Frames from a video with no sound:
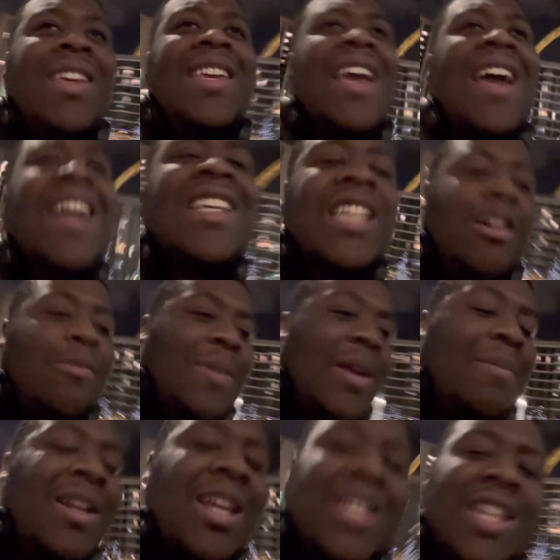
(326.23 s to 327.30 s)
yes, I'll be a
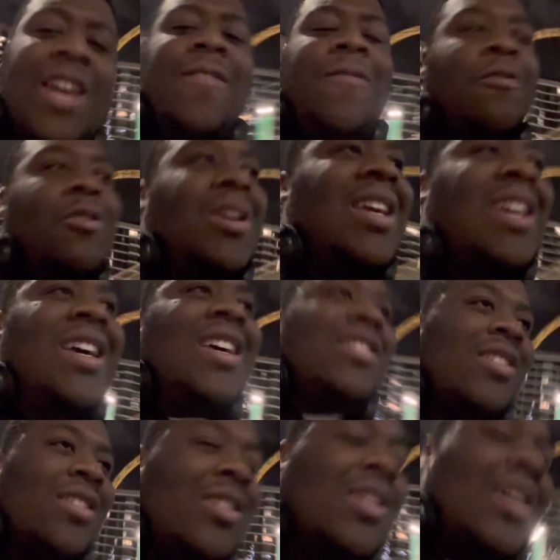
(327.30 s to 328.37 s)
millionaire in three years, and